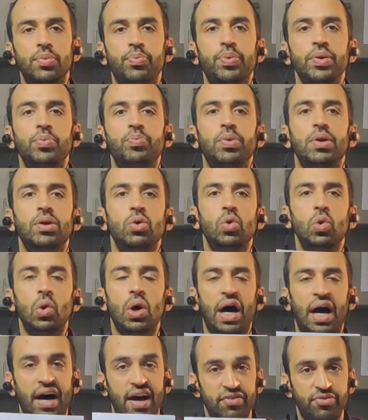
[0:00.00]
the people
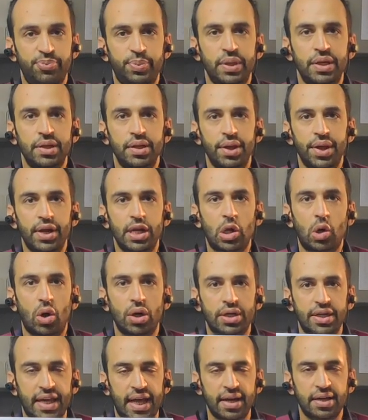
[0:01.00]
who have been in
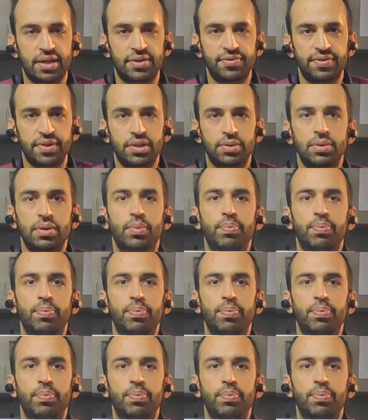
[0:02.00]
contact with